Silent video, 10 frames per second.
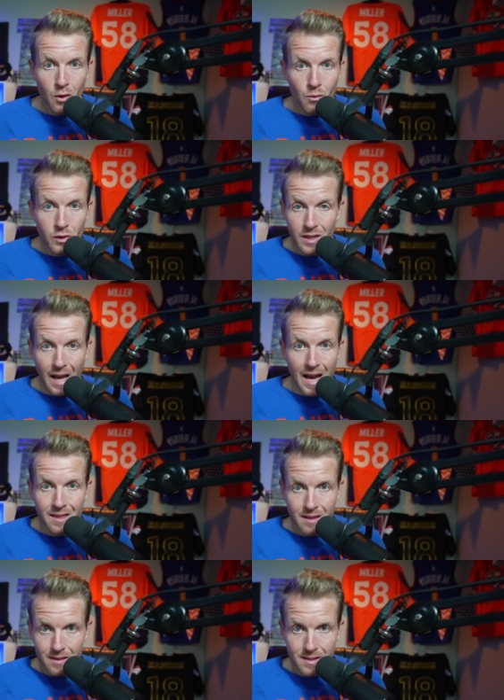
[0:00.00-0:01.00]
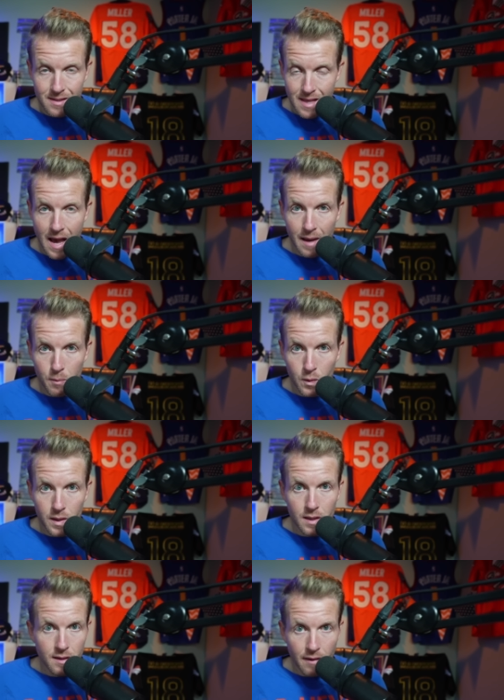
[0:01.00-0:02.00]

Really, I think this is the high point in